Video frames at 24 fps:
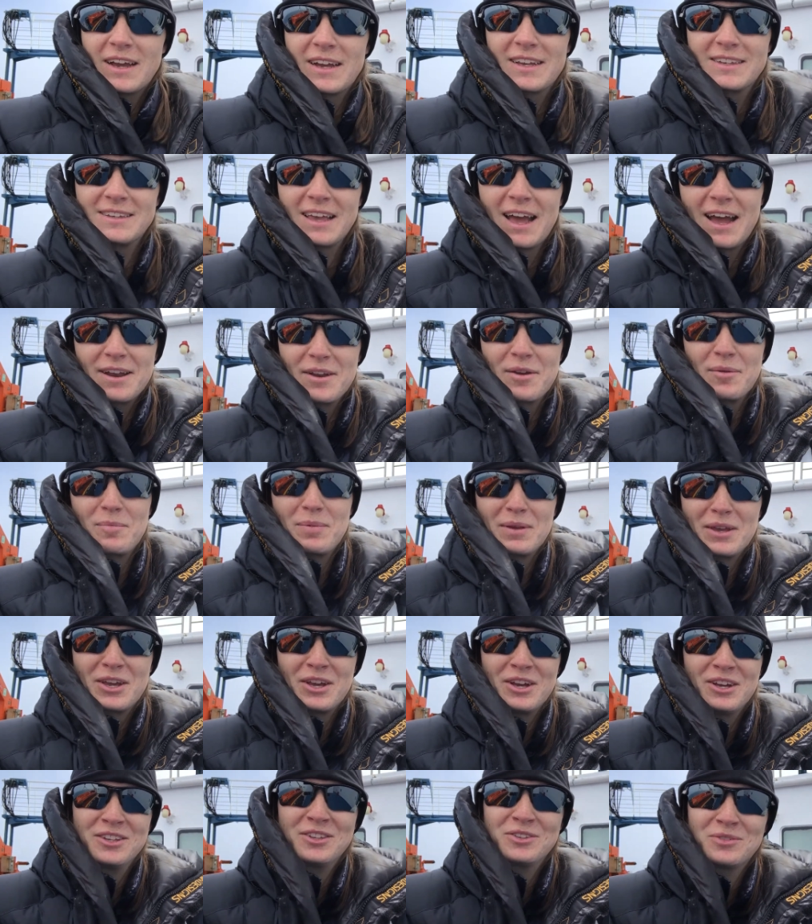excited
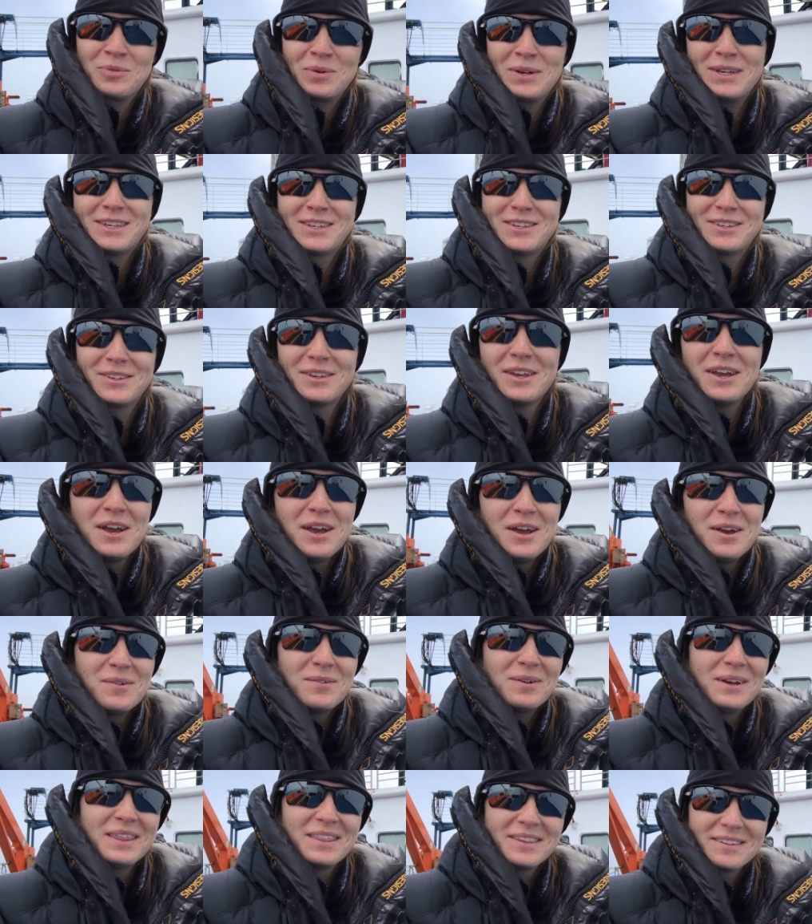because we,
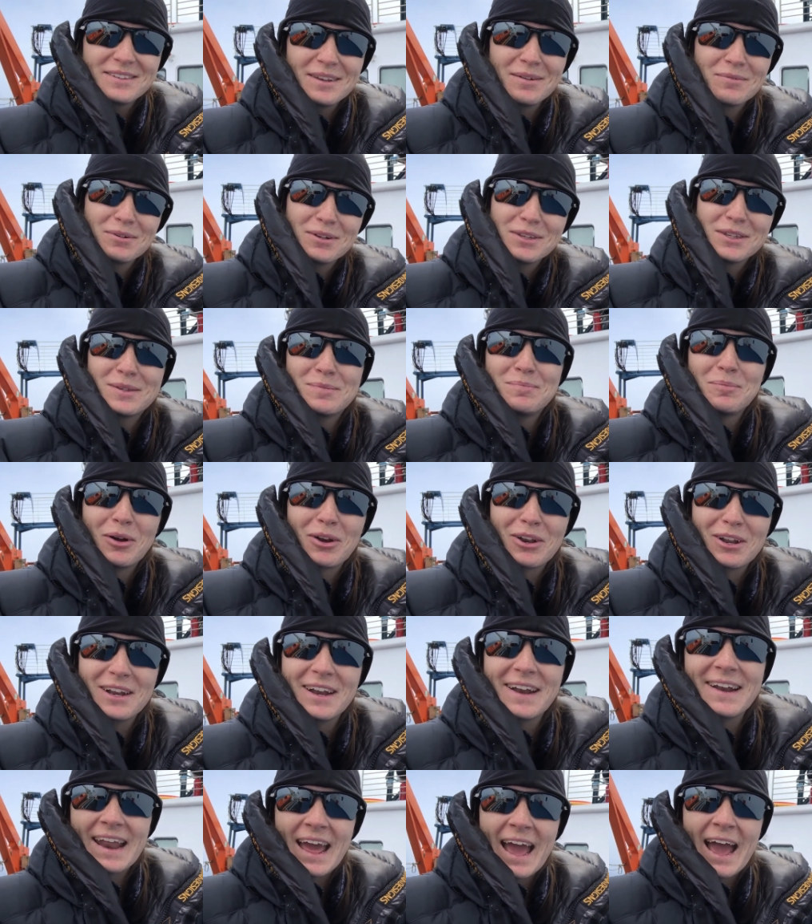someone
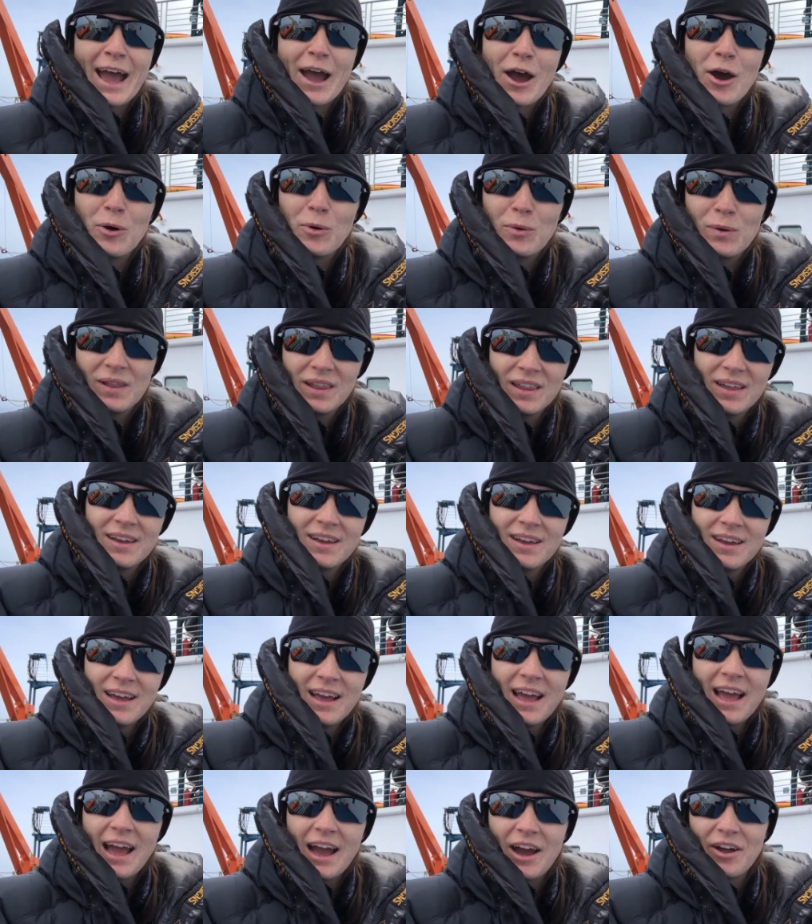spotted an owl
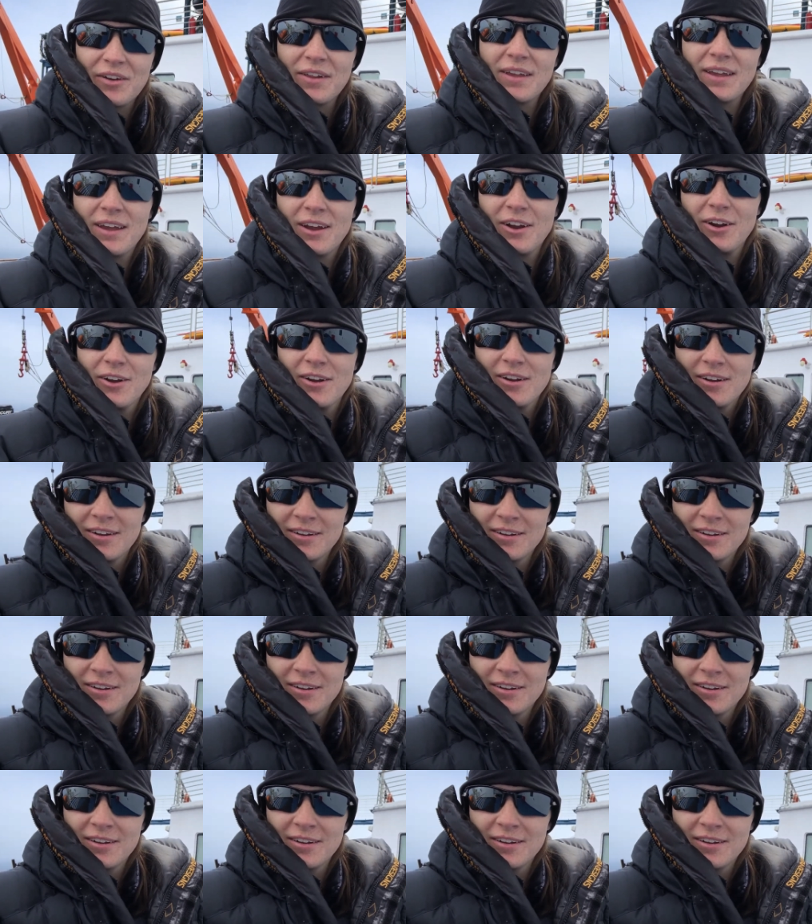out here.